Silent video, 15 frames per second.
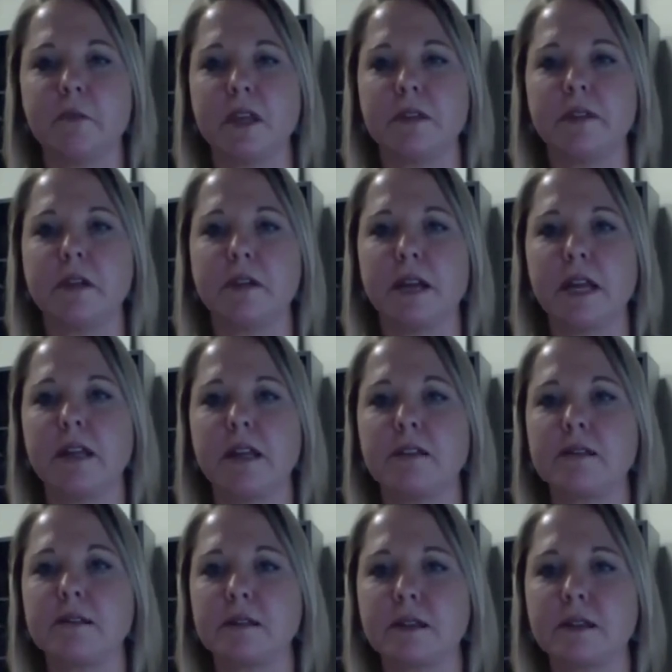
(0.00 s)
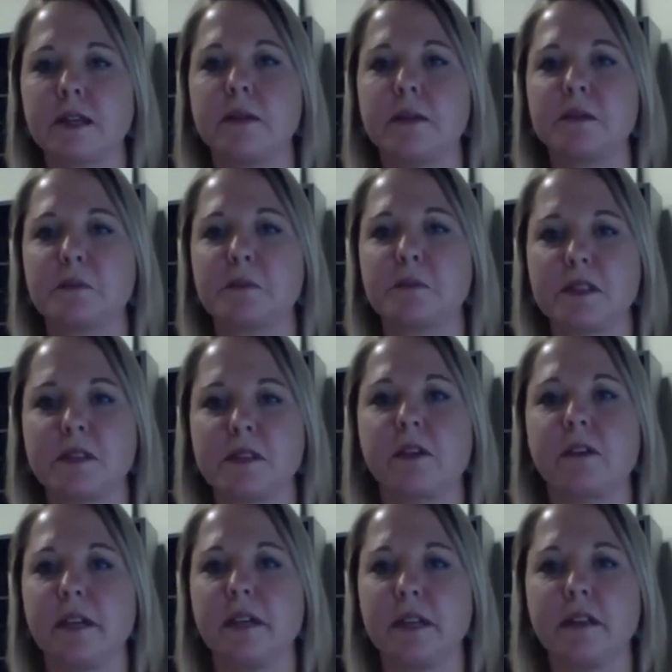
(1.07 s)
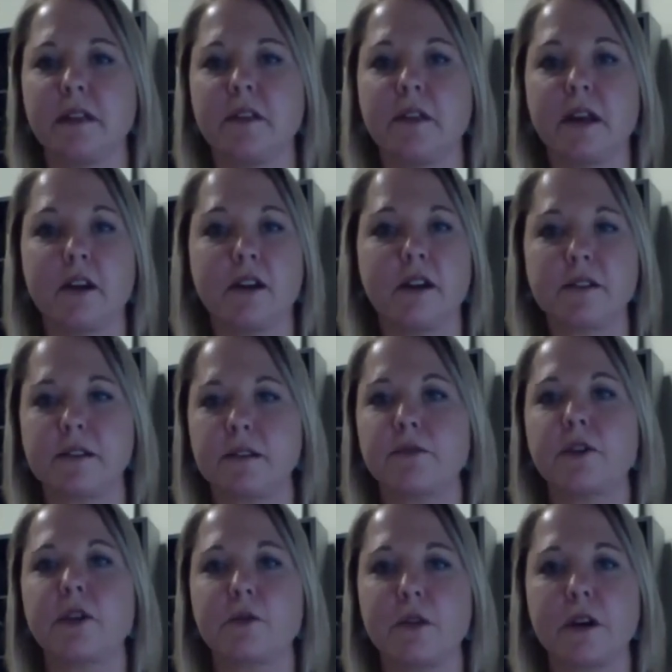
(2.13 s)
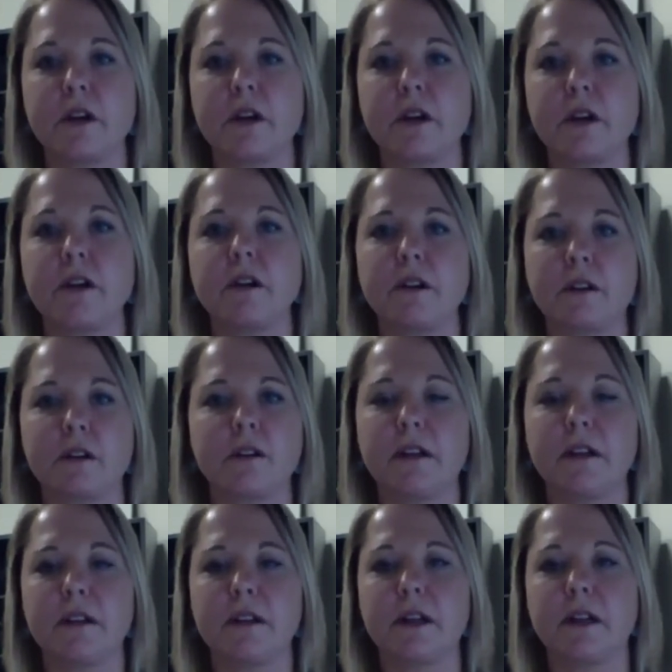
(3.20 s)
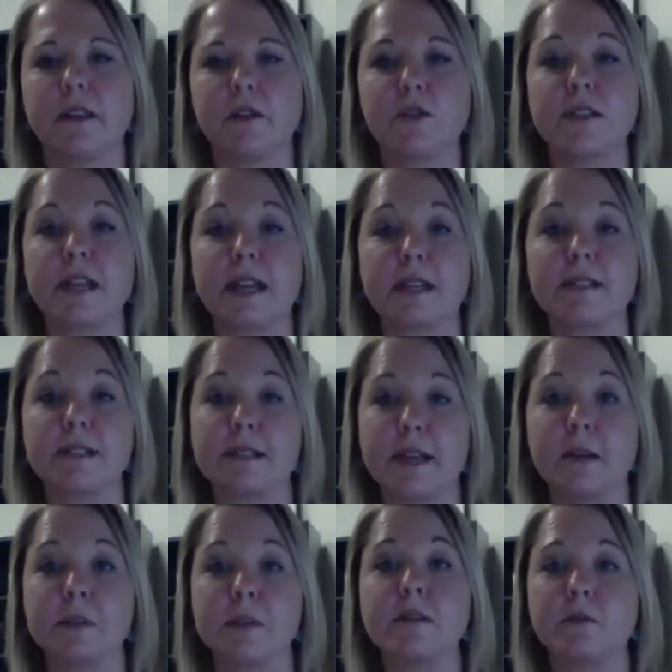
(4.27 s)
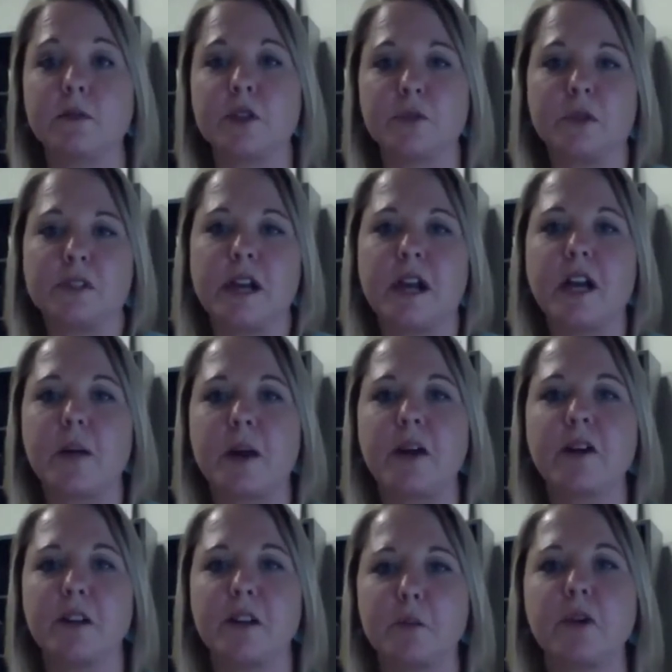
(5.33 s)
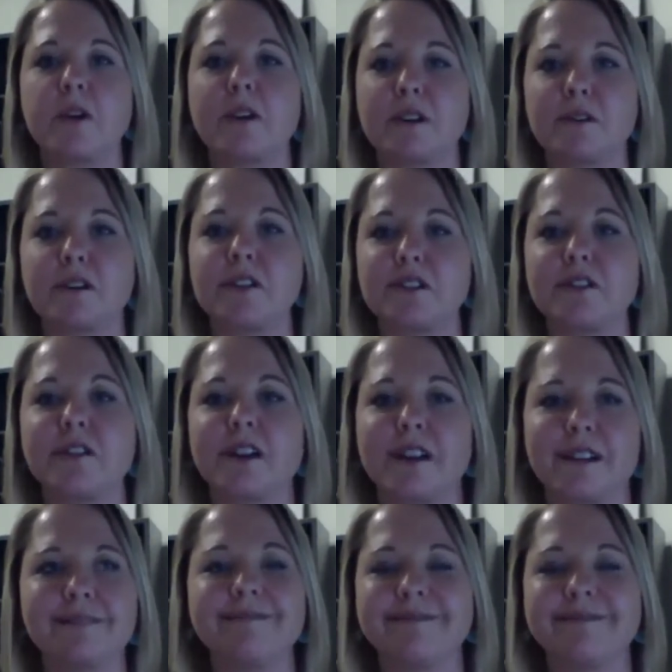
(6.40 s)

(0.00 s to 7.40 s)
meet their needs specifically in the areas of career and those next steps, which we talk about in the book, which is great.